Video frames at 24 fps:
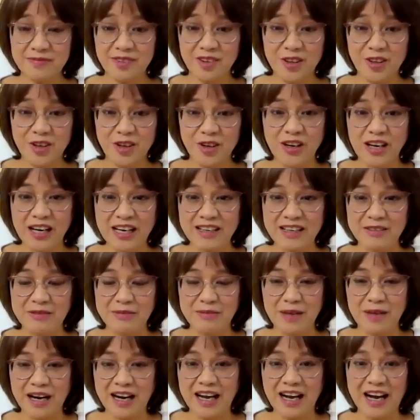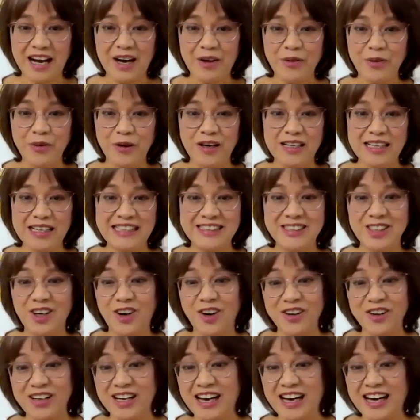like my artwork is
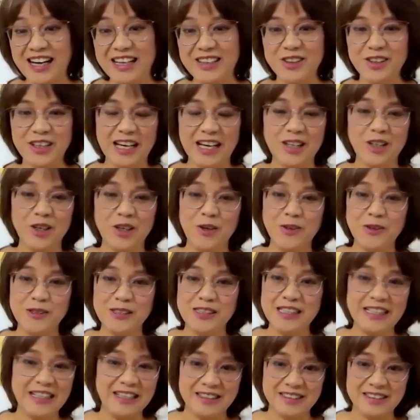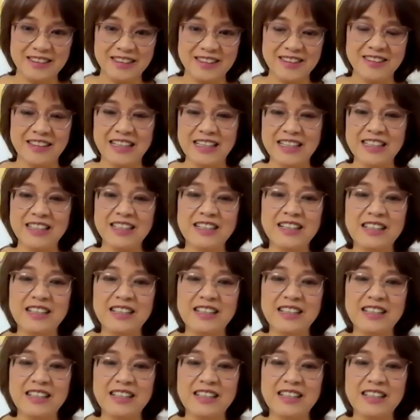online, you can go see it, right?